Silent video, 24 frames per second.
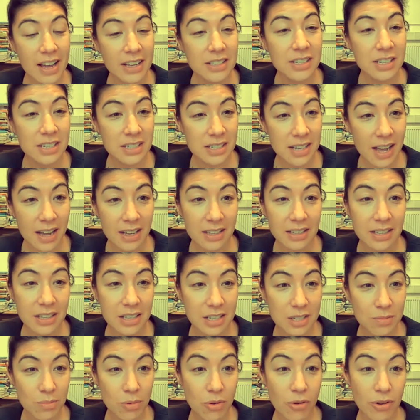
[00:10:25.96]
That's exactly
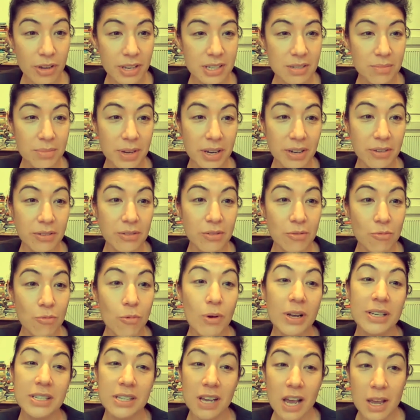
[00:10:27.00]
this point about
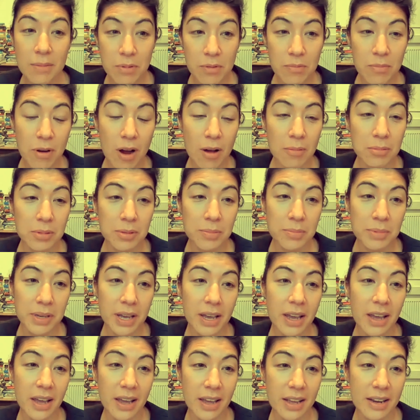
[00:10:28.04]
what type of problem
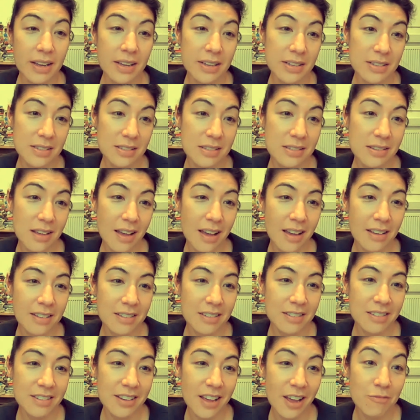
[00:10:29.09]
it is
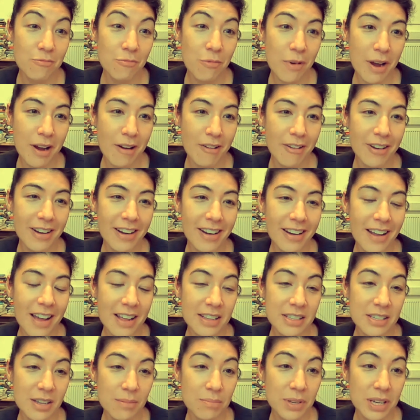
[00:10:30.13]
and where it
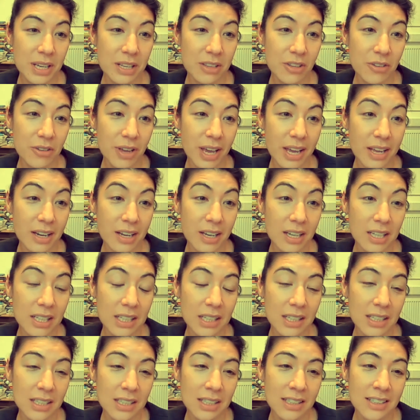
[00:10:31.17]
ends up being
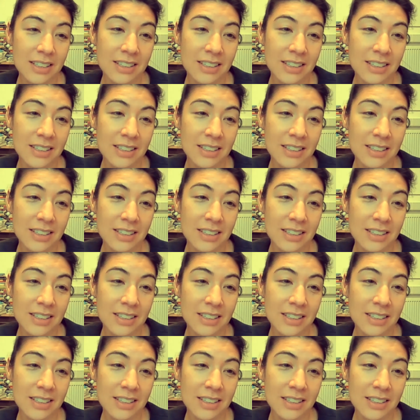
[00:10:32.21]
located.